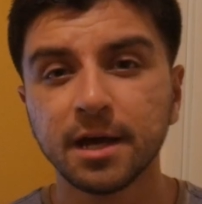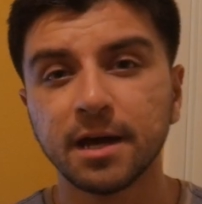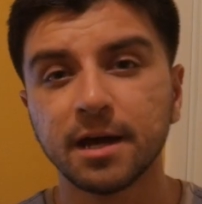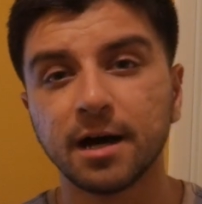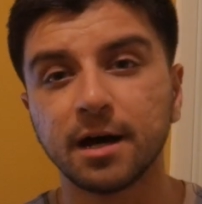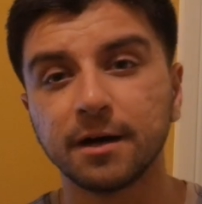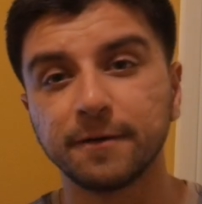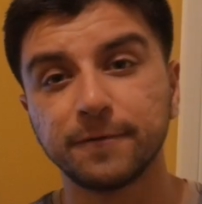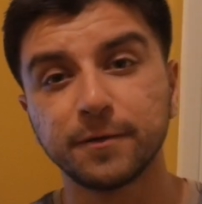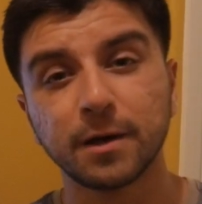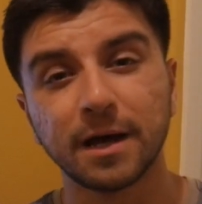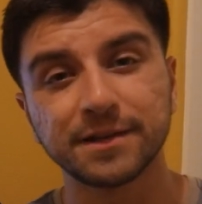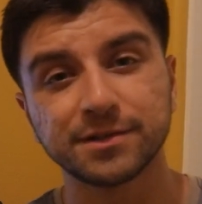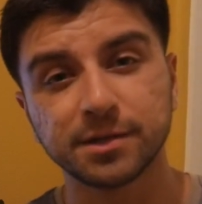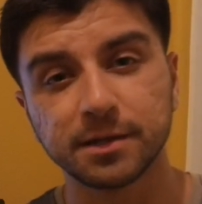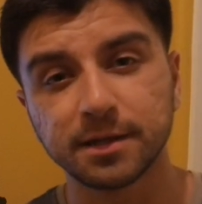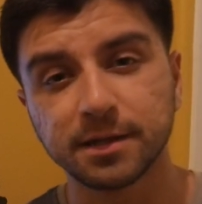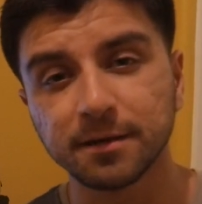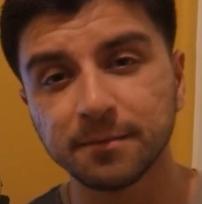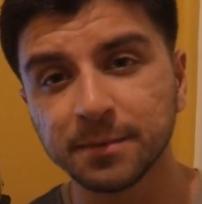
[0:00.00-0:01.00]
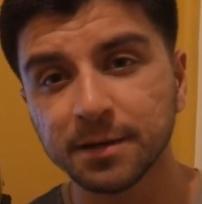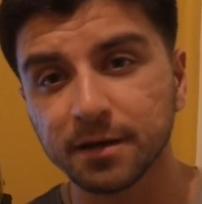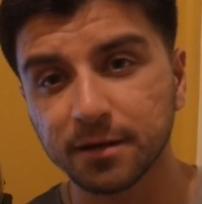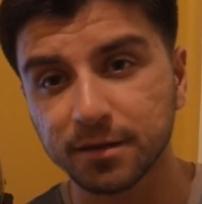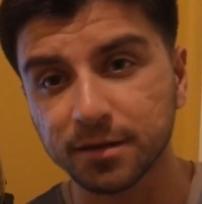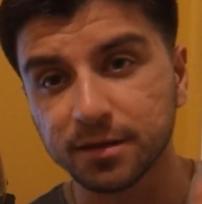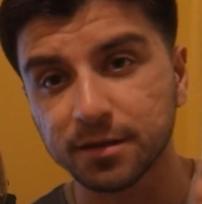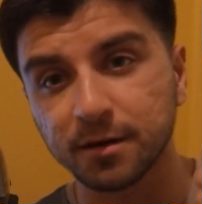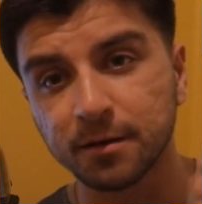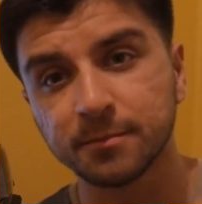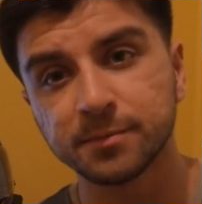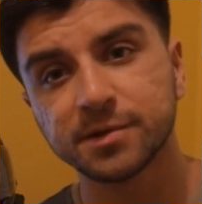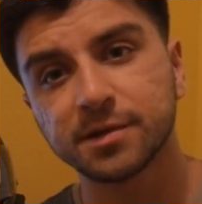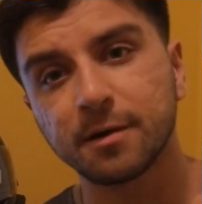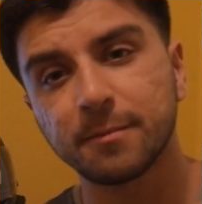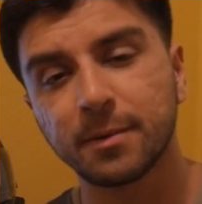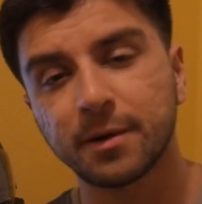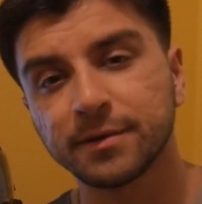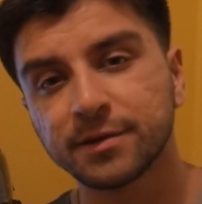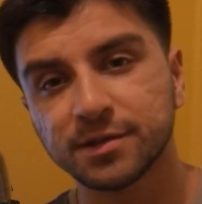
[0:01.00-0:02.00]
If you guys could give me a thumbs
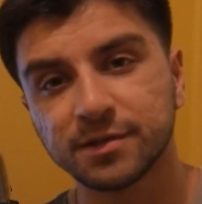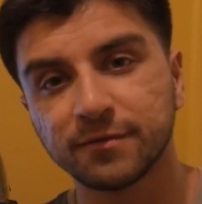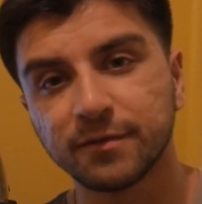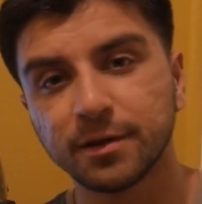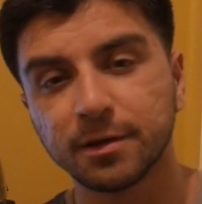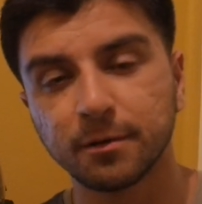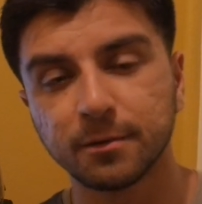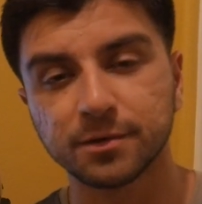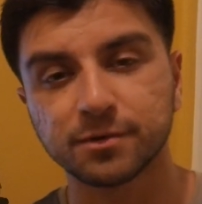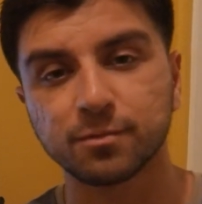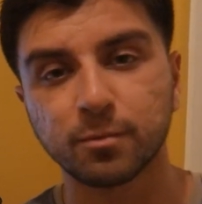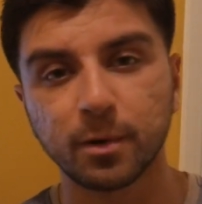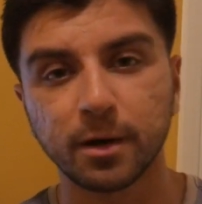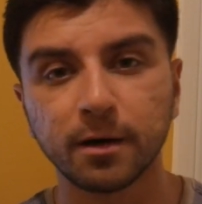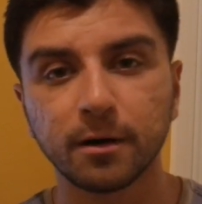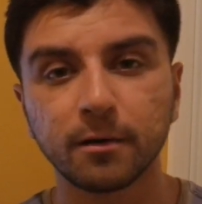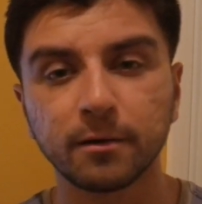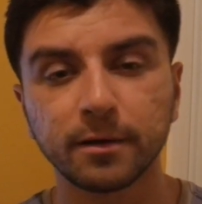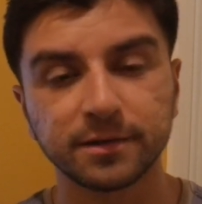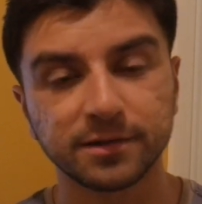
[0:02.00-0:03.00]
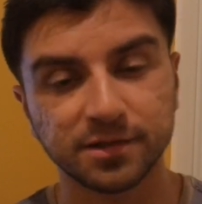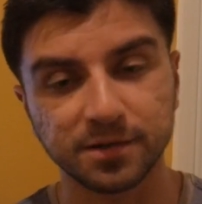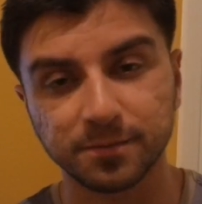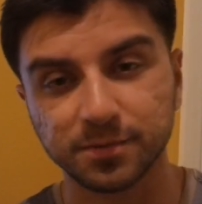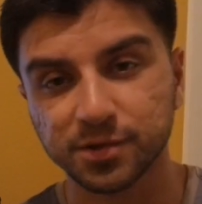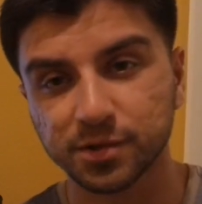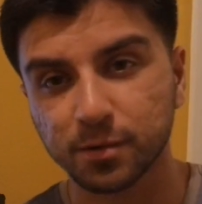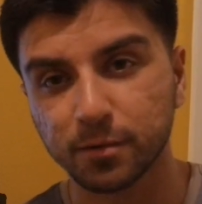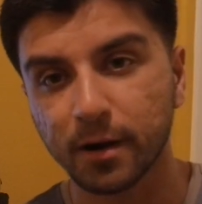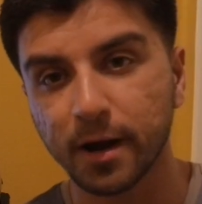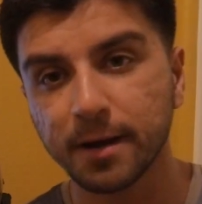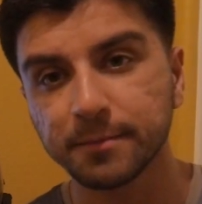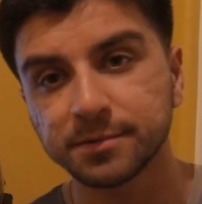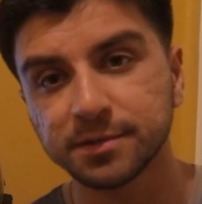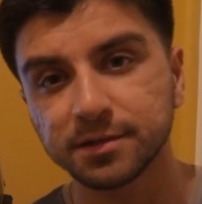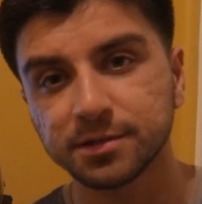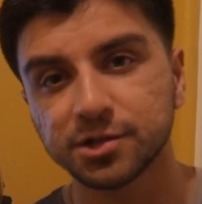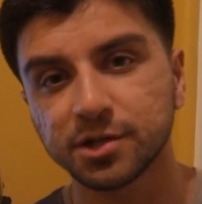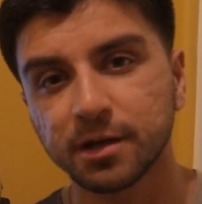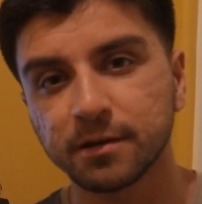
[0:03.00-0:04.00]
up on this video, as well as subscribe to
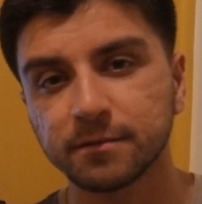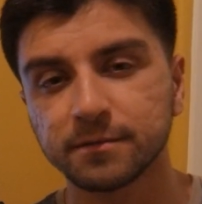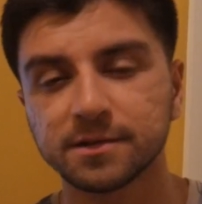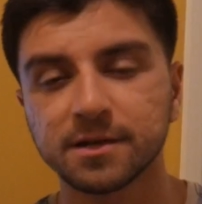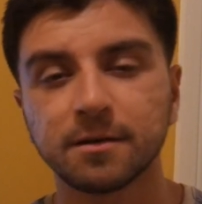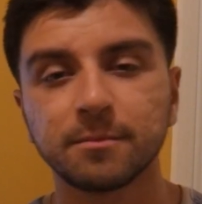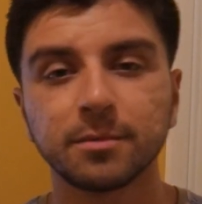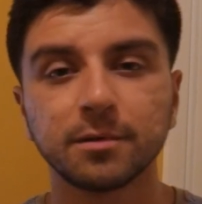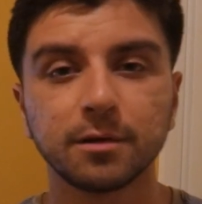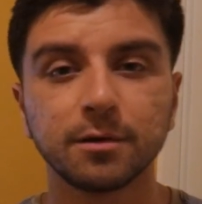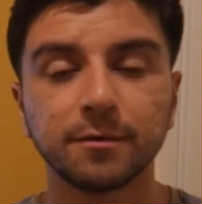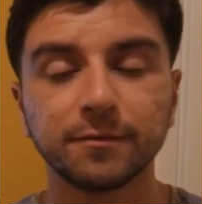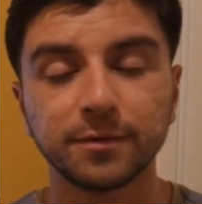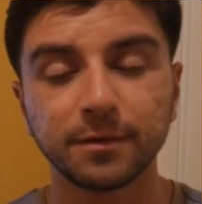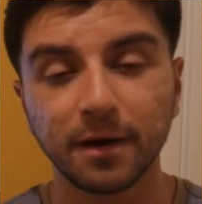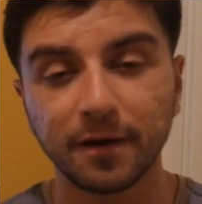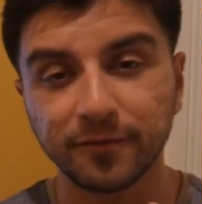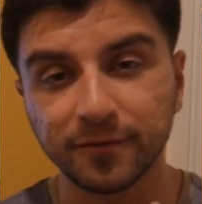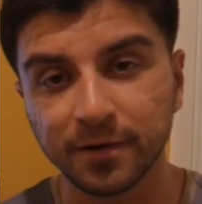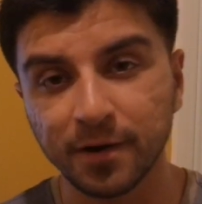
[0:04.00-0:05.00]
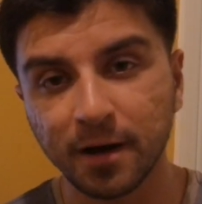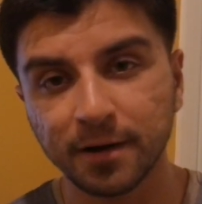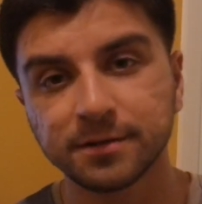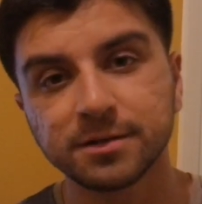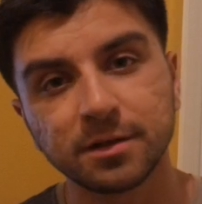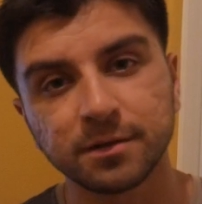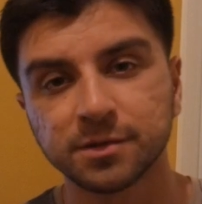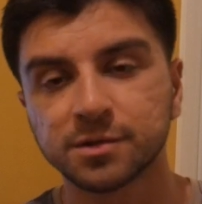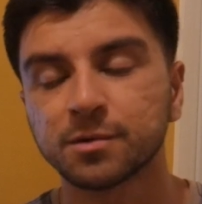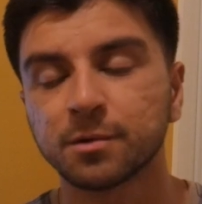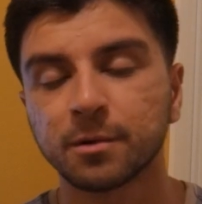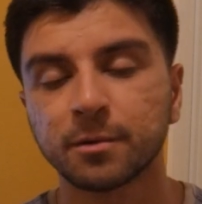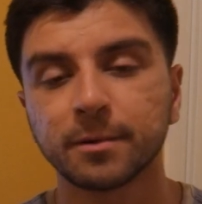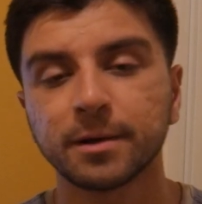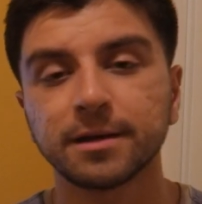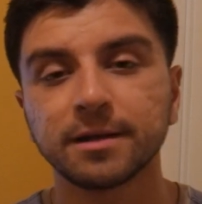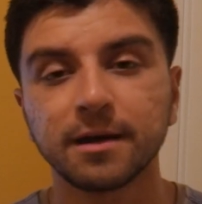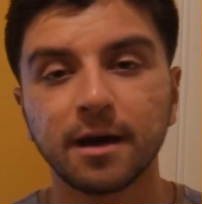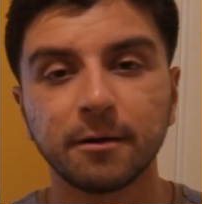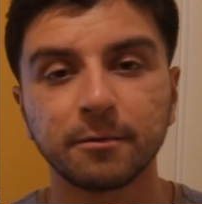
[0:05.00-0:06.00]
the channel down below if you have not done so
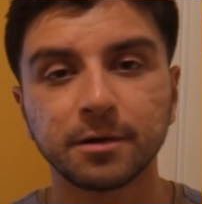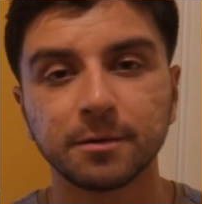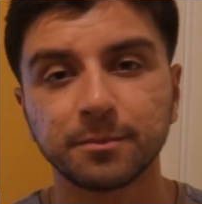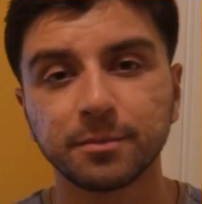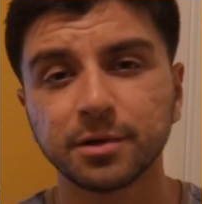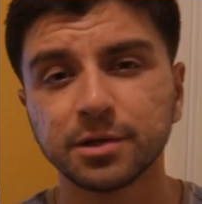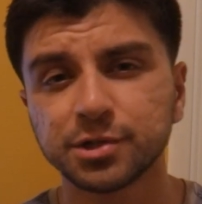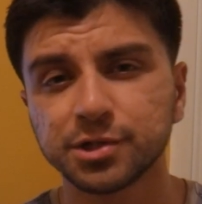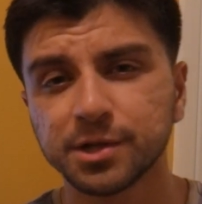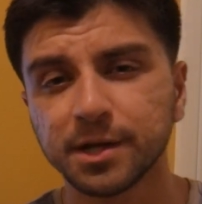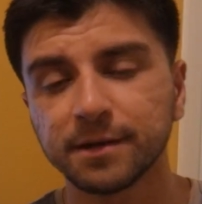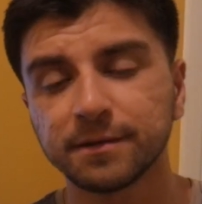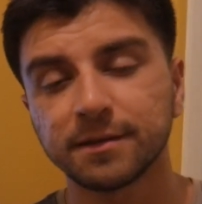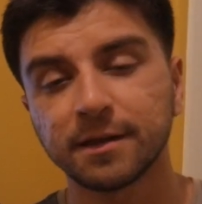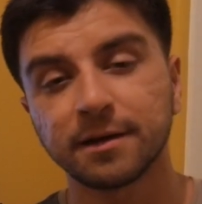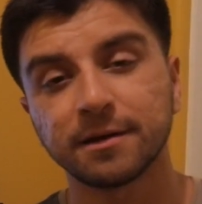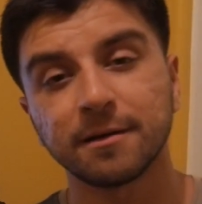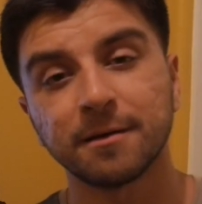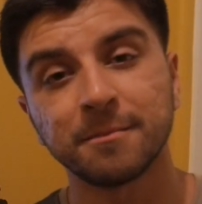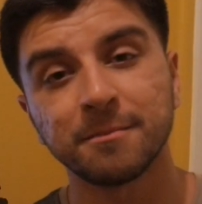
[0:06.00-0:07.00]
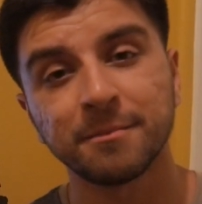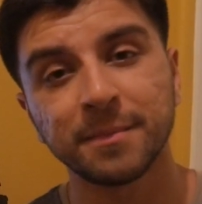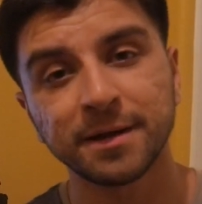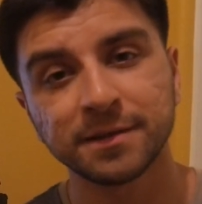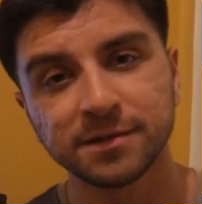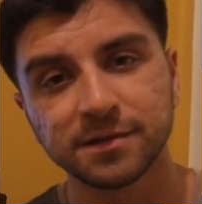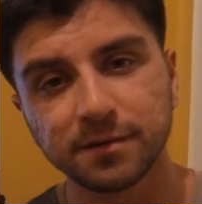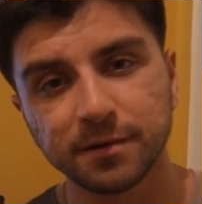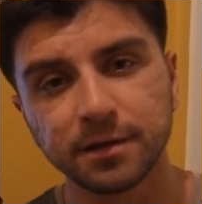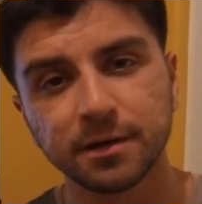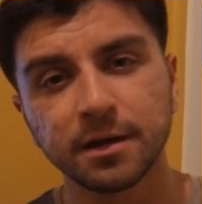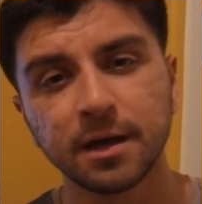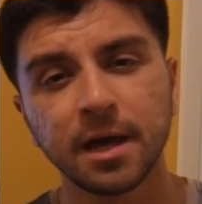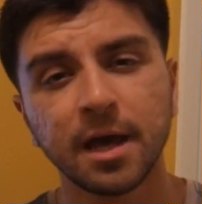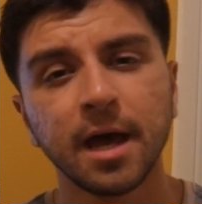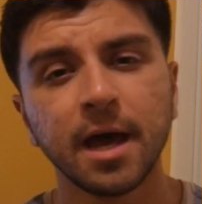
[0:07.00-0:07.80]
already, I would appreciate that immensely.